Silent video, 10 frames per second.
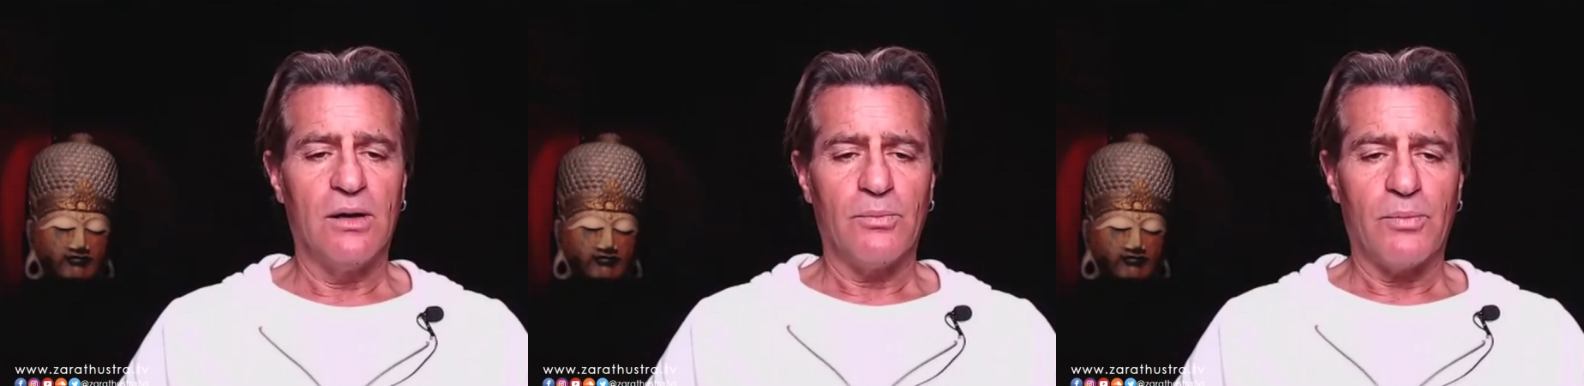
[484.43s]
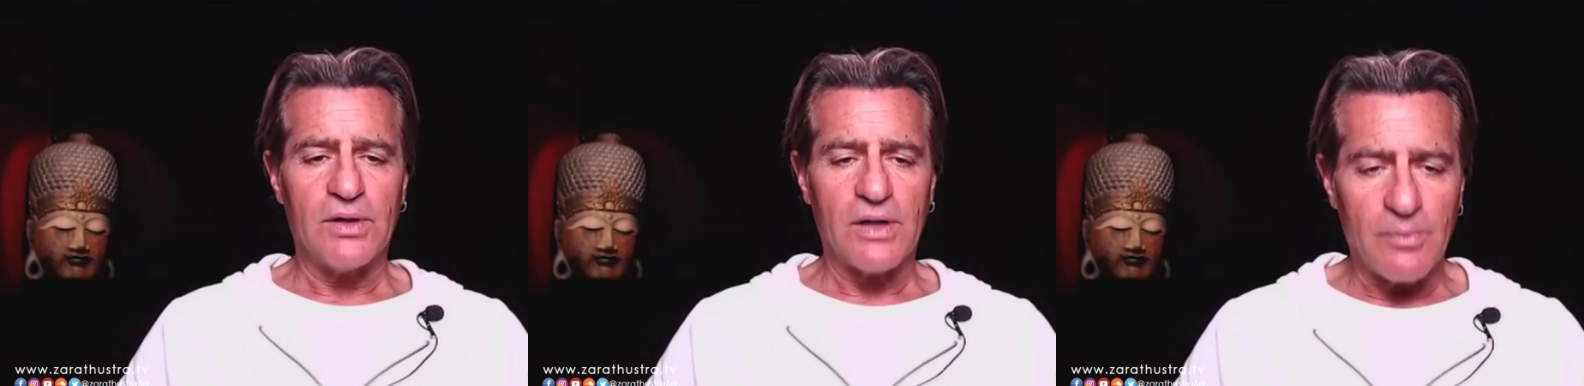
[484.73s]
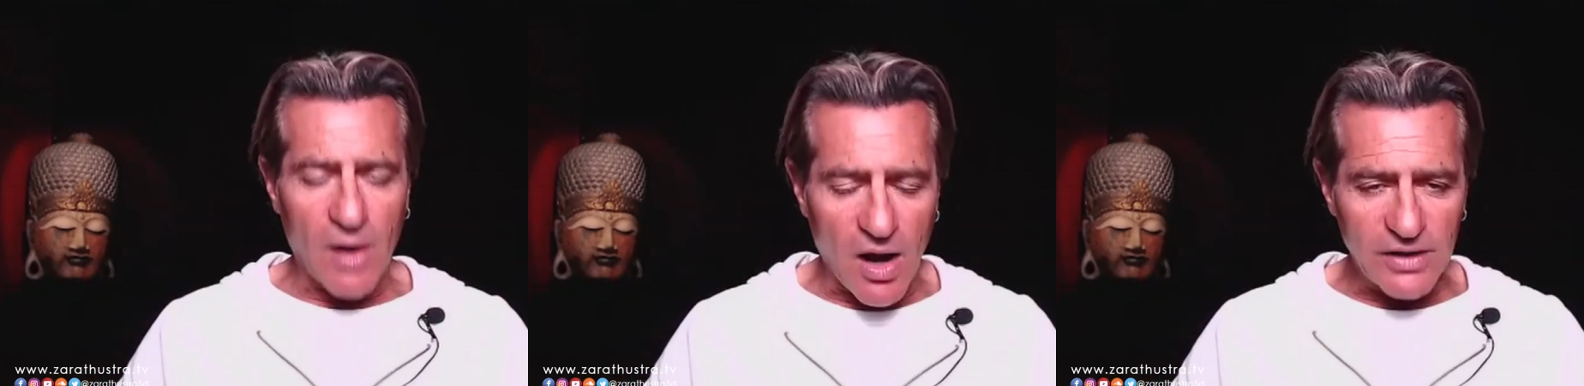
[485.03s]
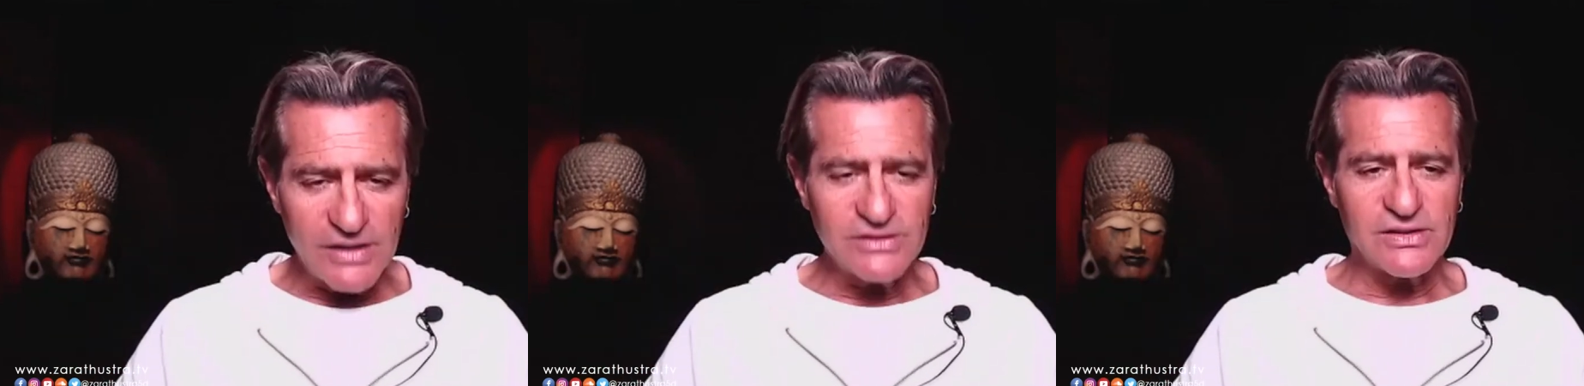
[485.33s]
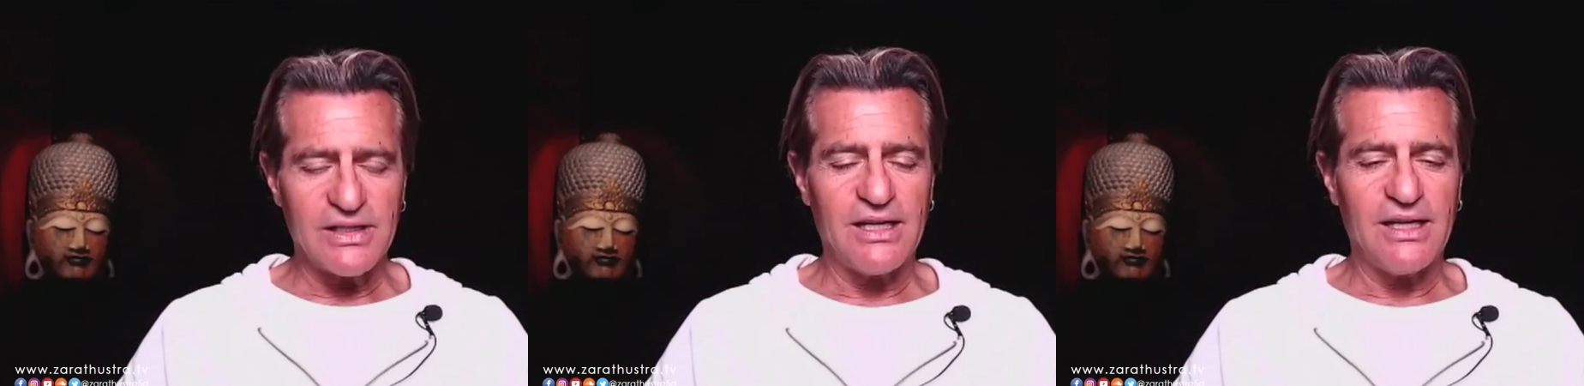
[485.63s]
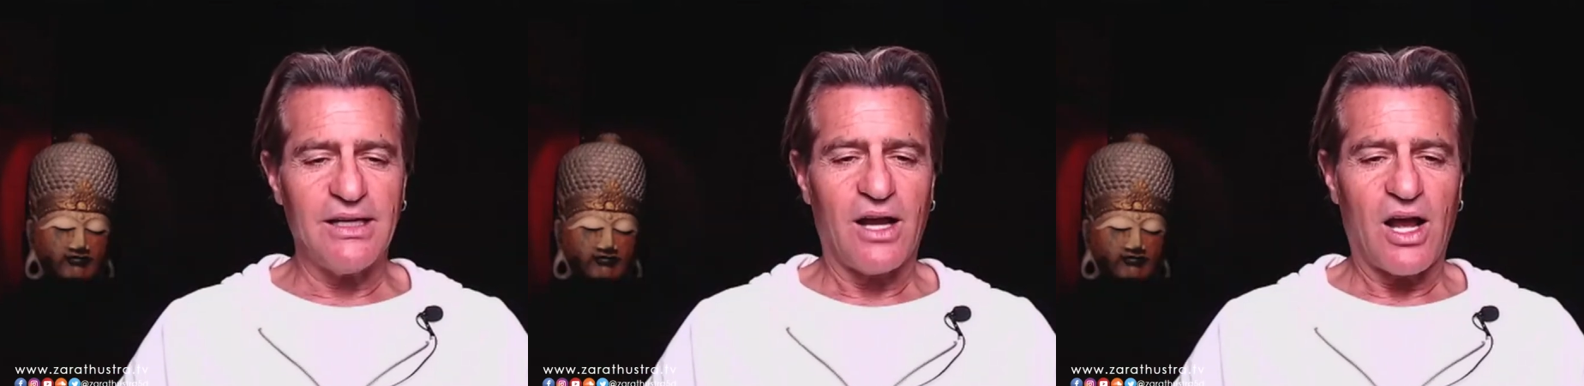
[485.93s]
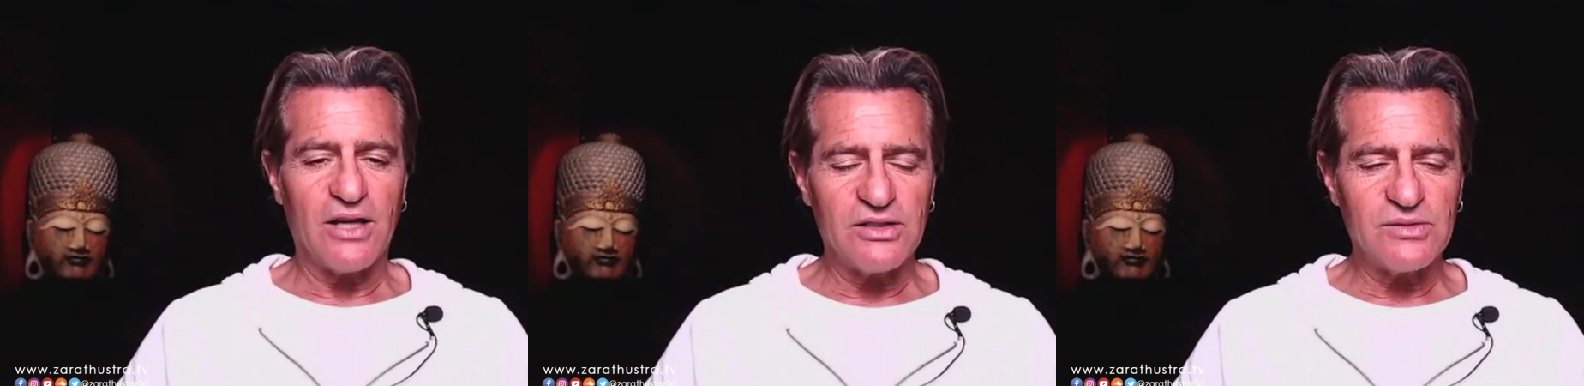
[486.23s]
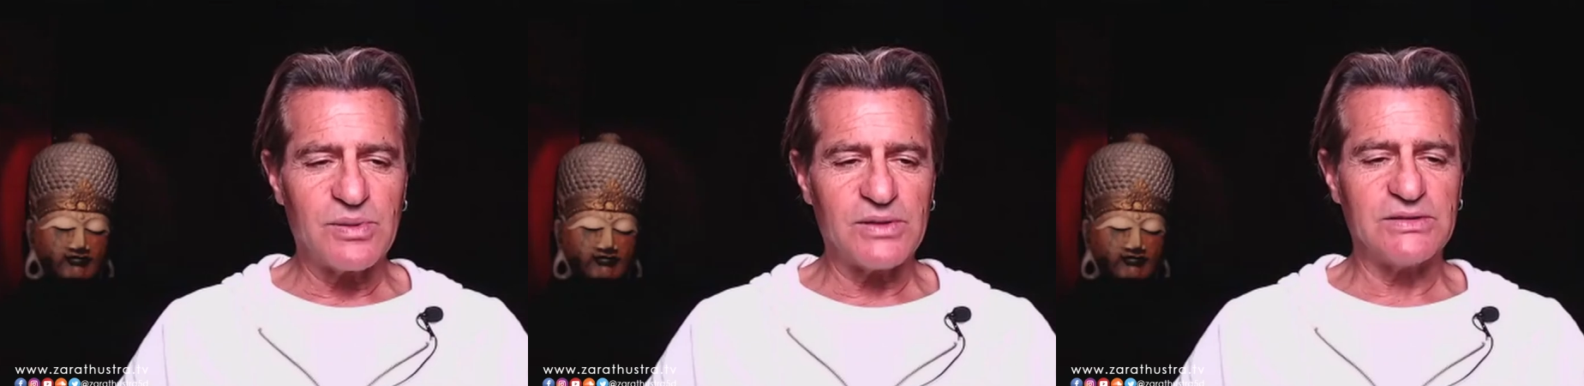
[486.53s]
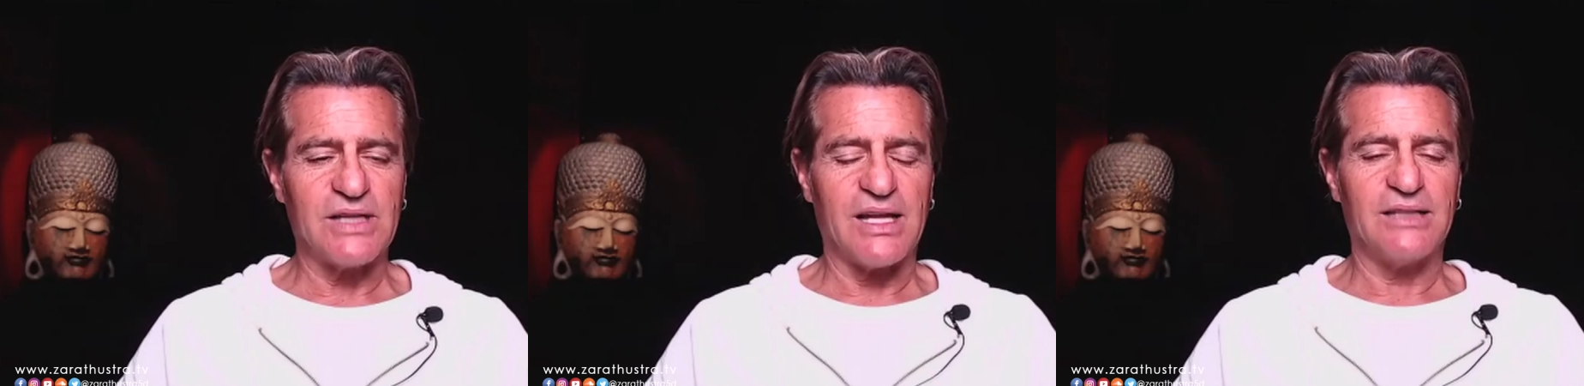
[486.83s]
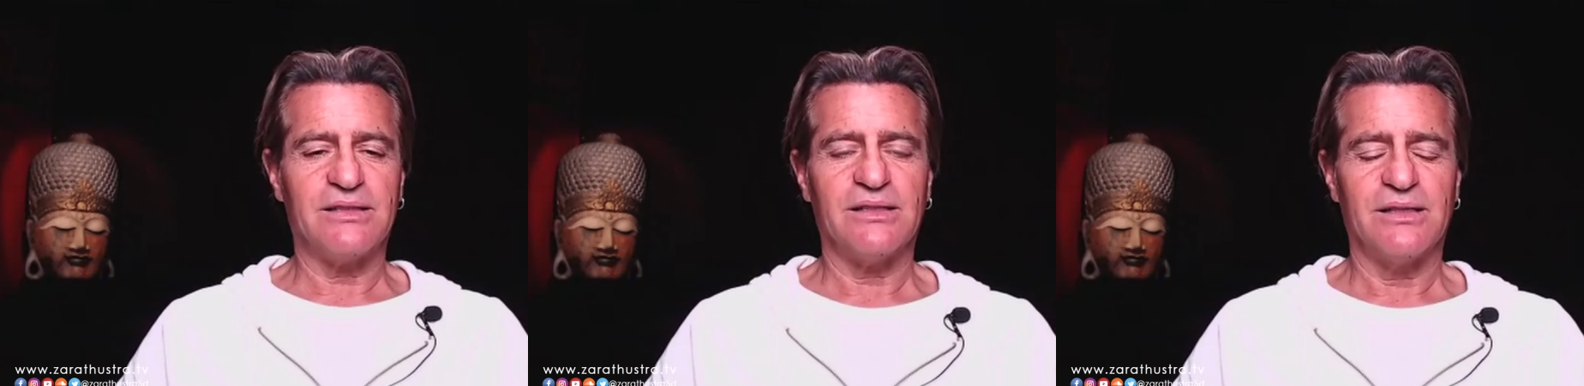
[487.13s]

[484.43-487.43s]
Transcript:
Speaker 1: but I'm honestly 100%